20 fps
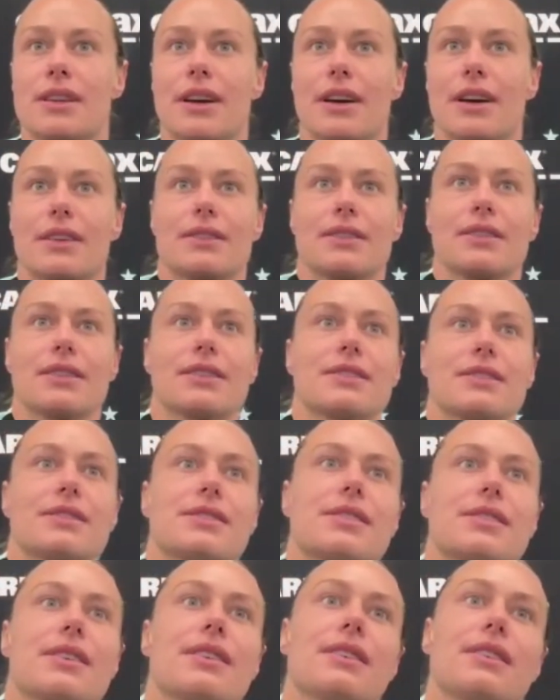Yeah, I think
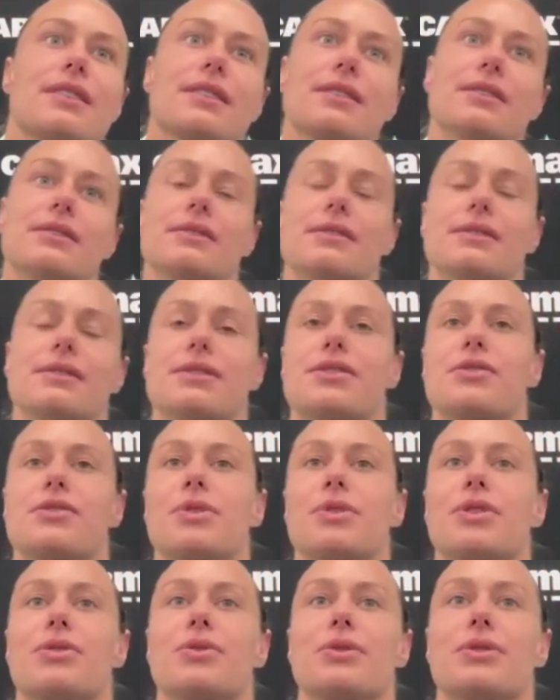it's
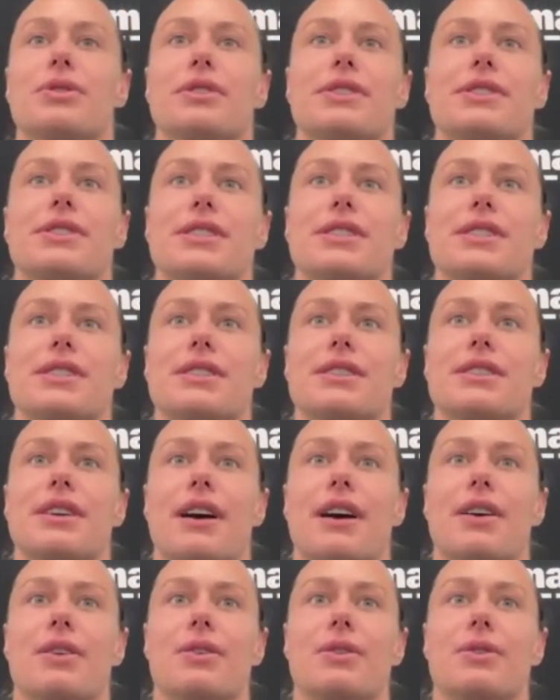super cool to see
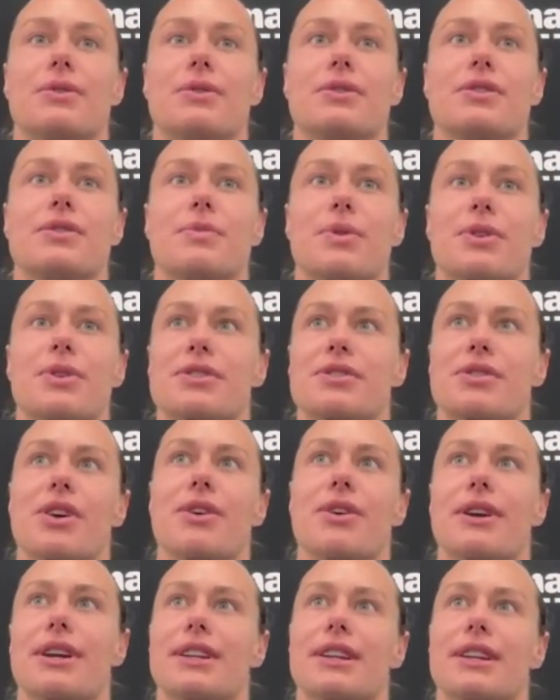how the sport is
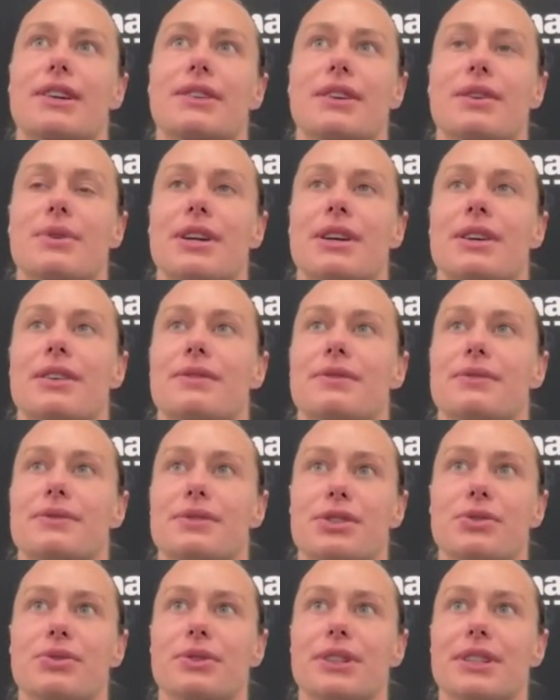growing, and now that we have
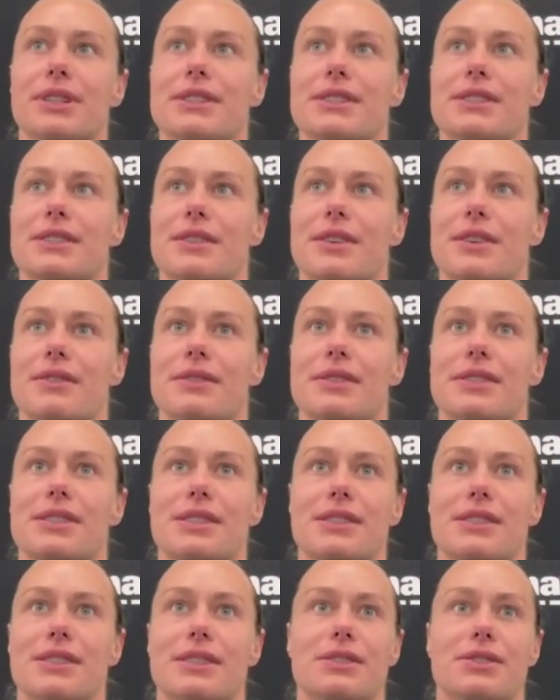two leagues, and
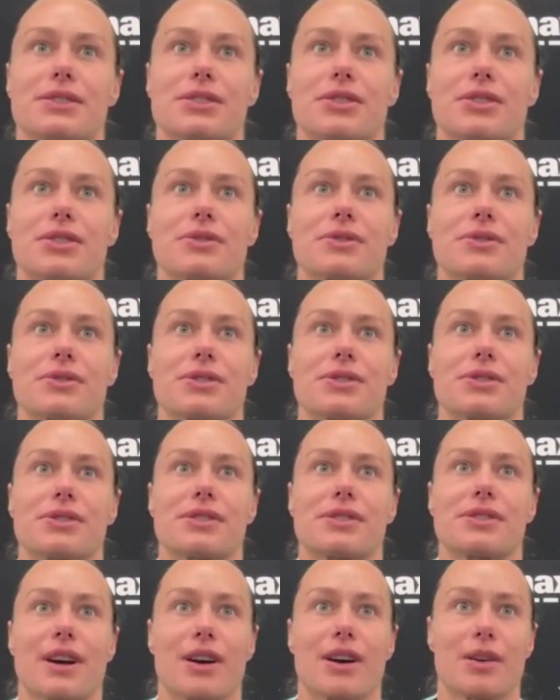obviously it shows
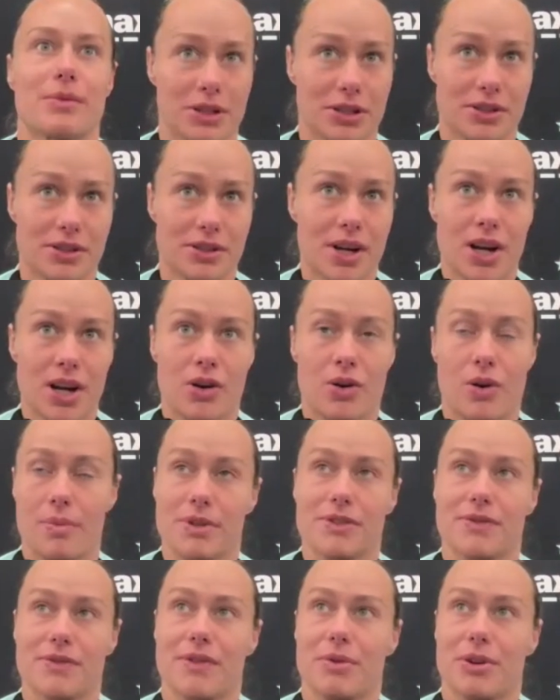just how much
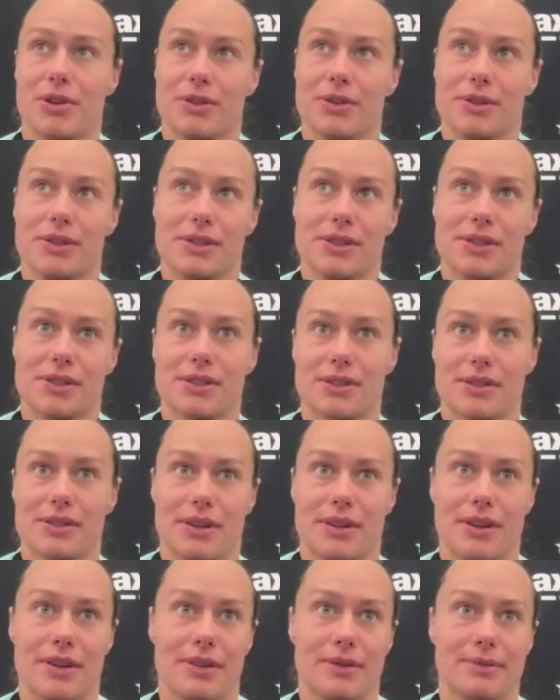women's football is
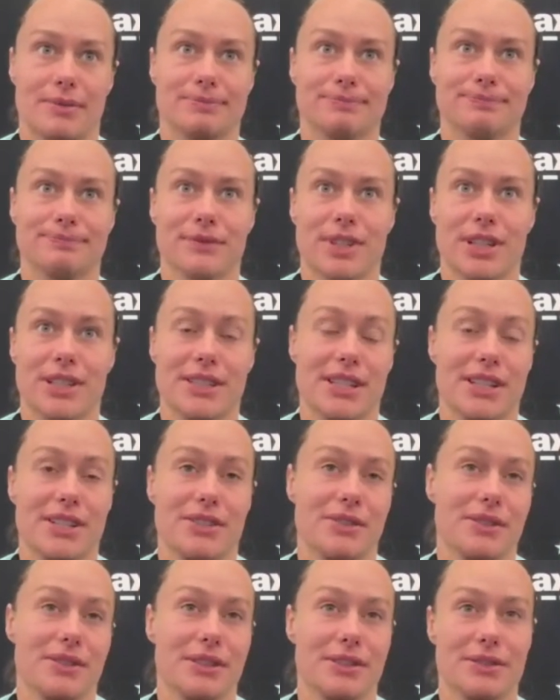
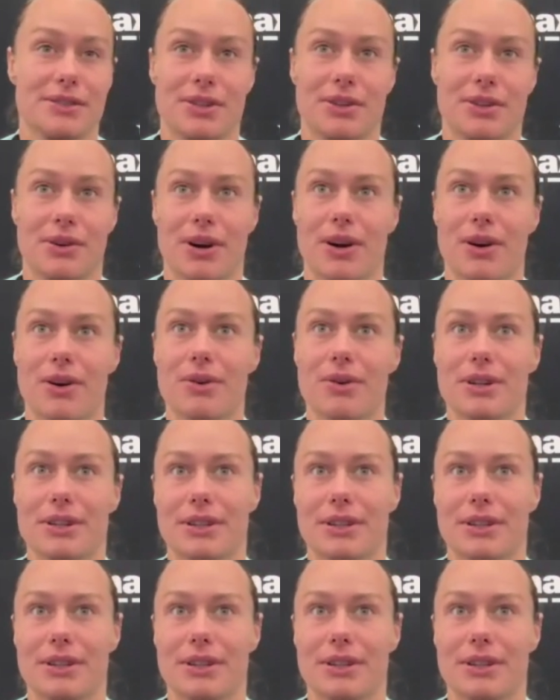continuing to grow.